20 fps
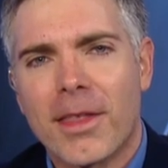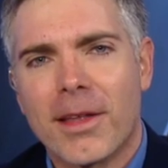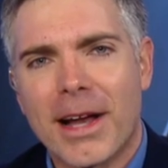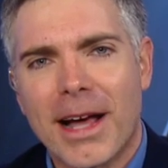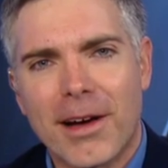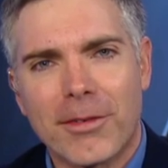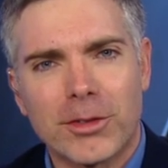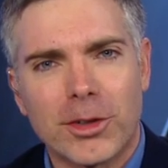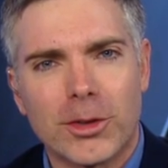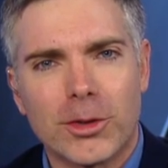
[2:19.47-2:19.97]
that
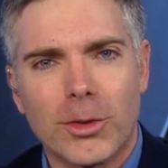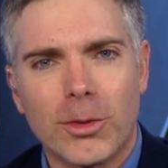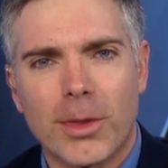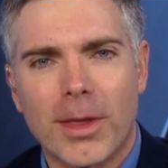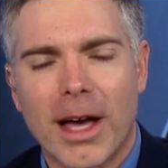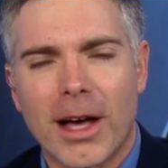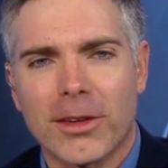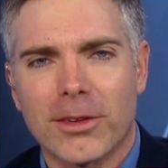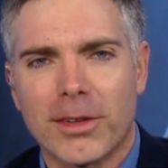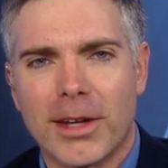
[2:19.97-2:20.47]
after
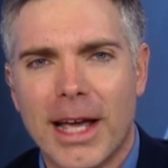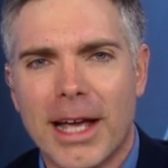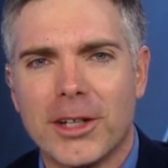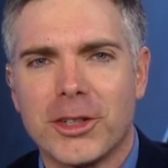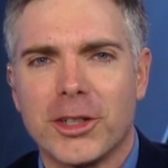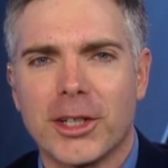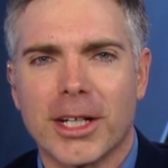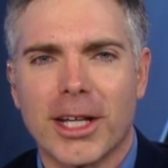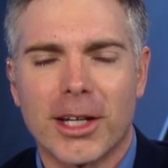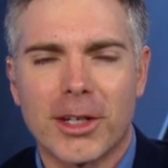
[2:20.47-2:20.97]

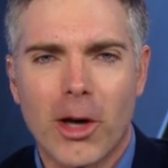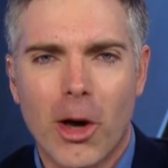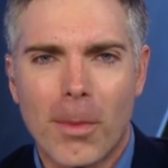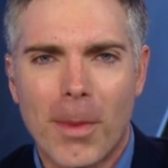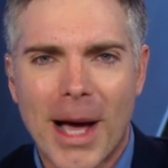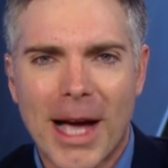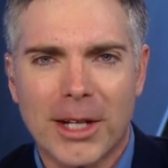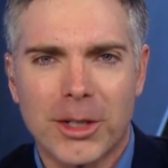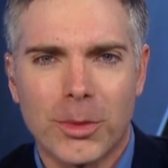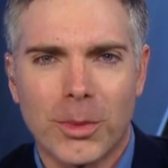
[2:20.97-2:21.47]
2008 she could go
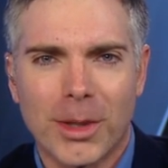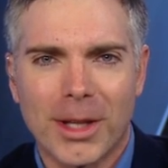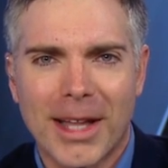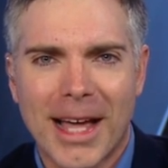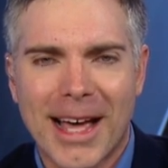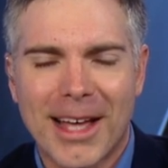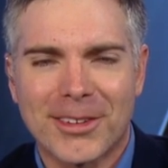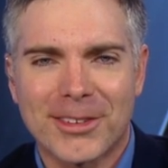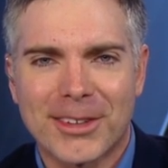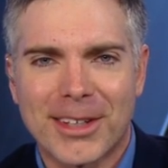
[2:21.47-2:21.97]
back to
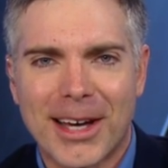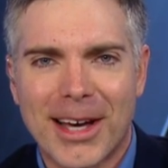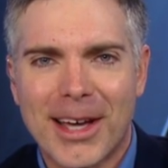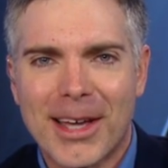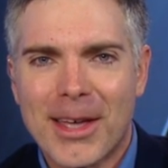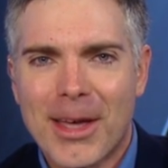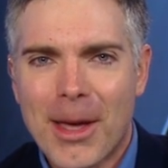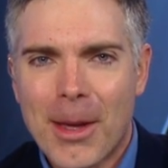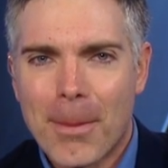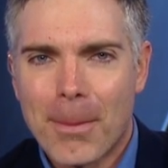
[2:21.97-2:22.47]

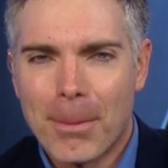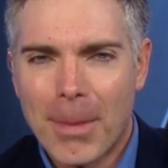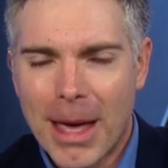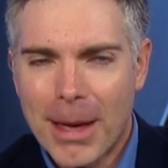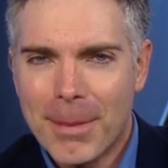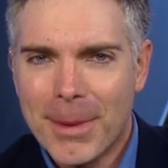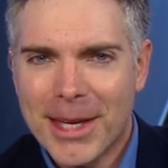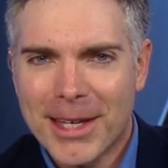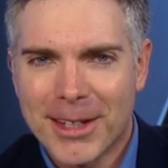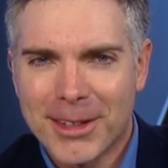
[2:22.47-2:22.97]
Alaska,
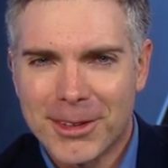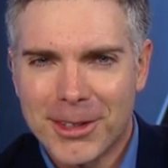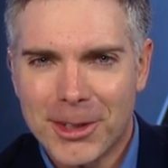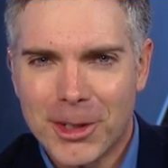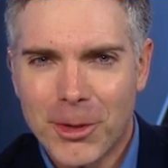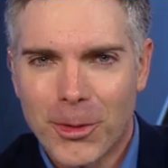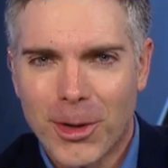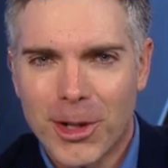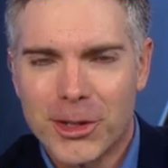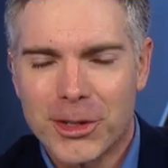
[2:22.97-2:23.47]
maybe
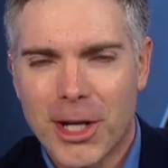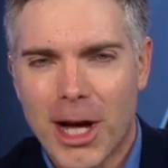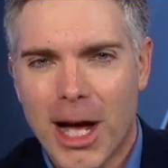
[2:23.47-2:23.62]
continue her